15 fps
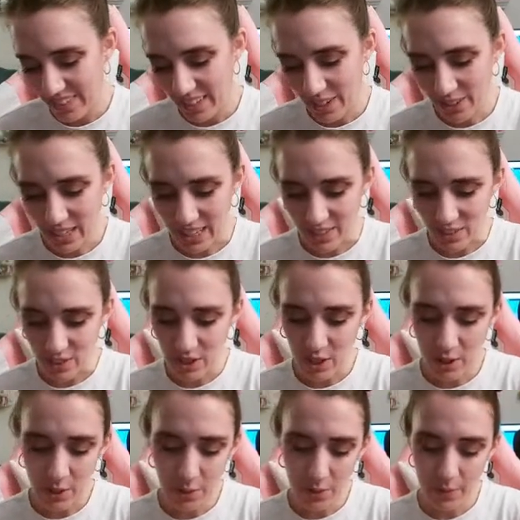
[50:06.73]
Okay,
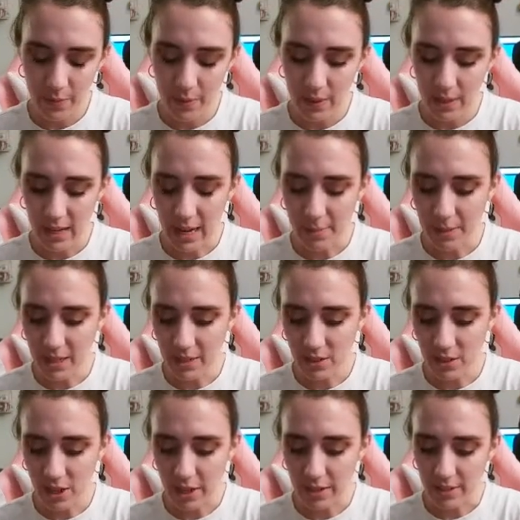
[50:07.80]
so... I'm gonna
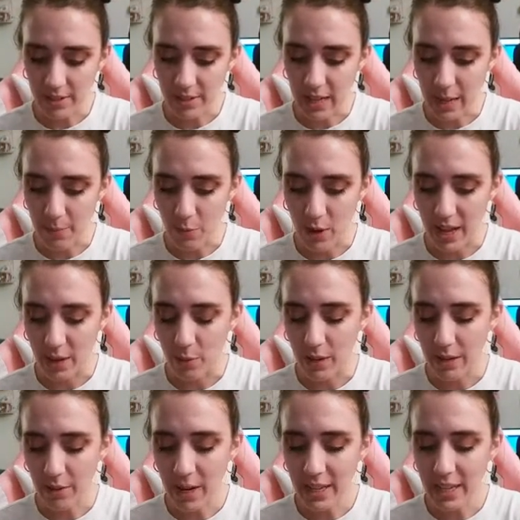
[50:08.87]
start the same way.
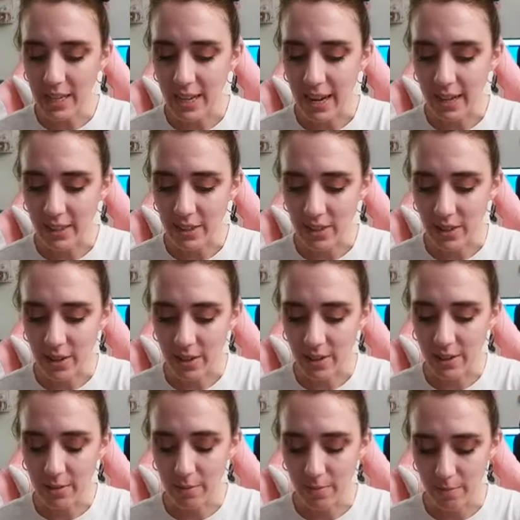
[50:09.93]
Whenever I connect
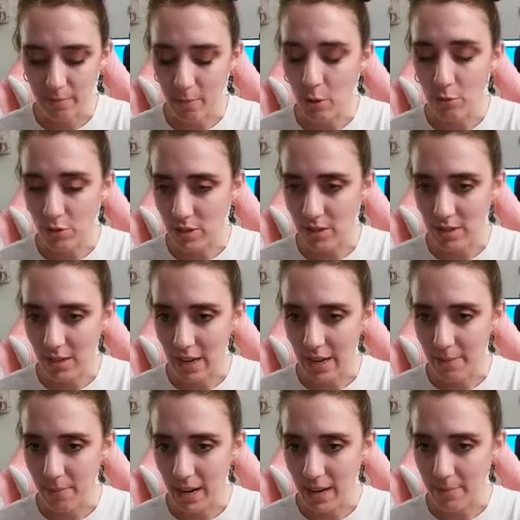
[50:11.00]
yarn, most of the
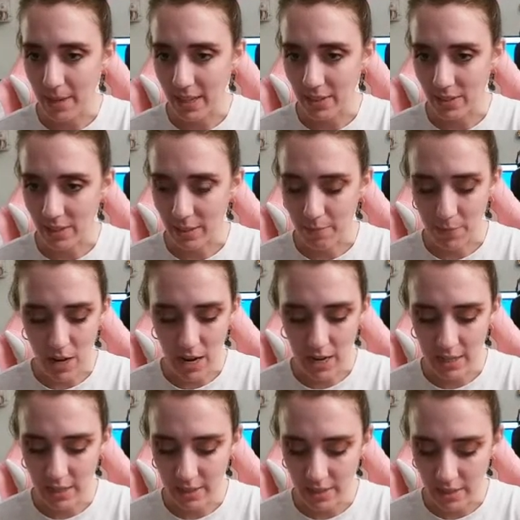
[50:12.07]
time I make a slip
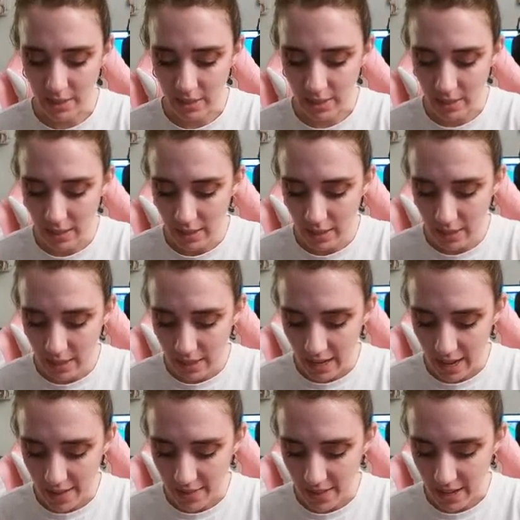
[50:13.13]
knot.
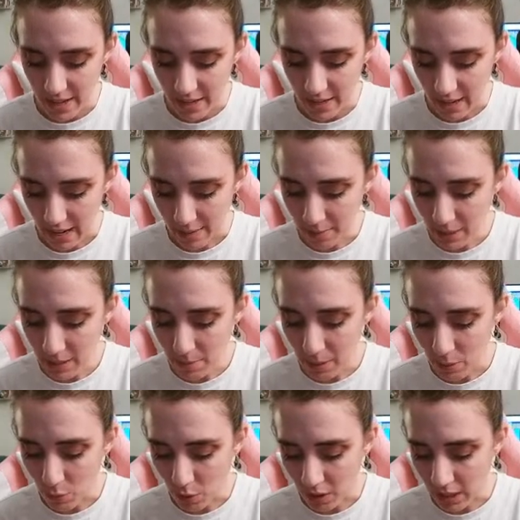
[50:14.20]
And then I'm gonna be
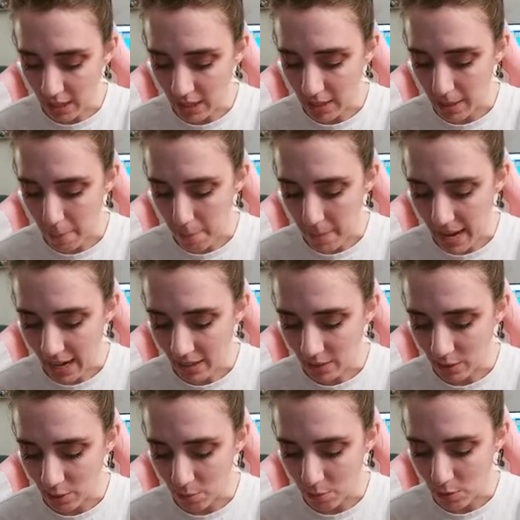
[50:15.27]
working in the back
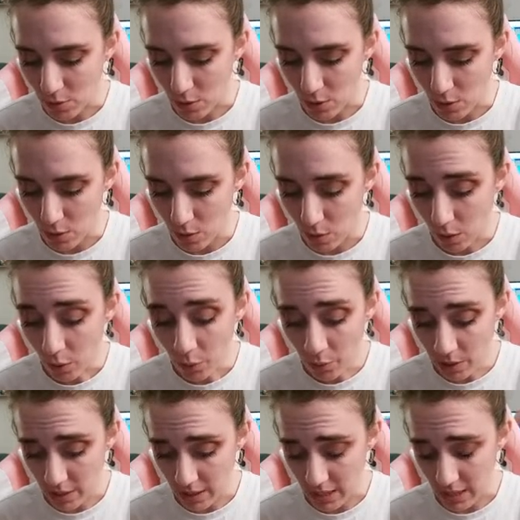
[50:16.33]
loops
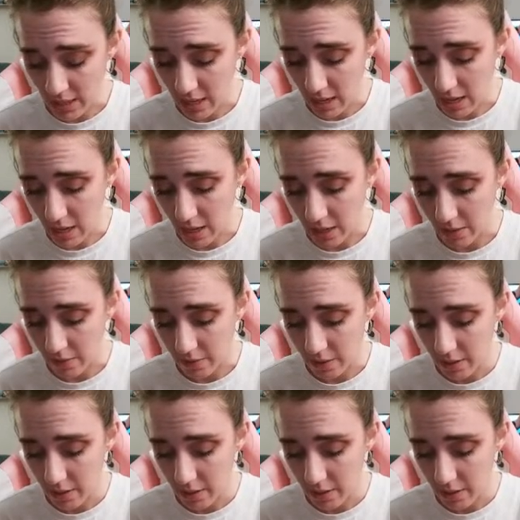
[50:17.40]
only of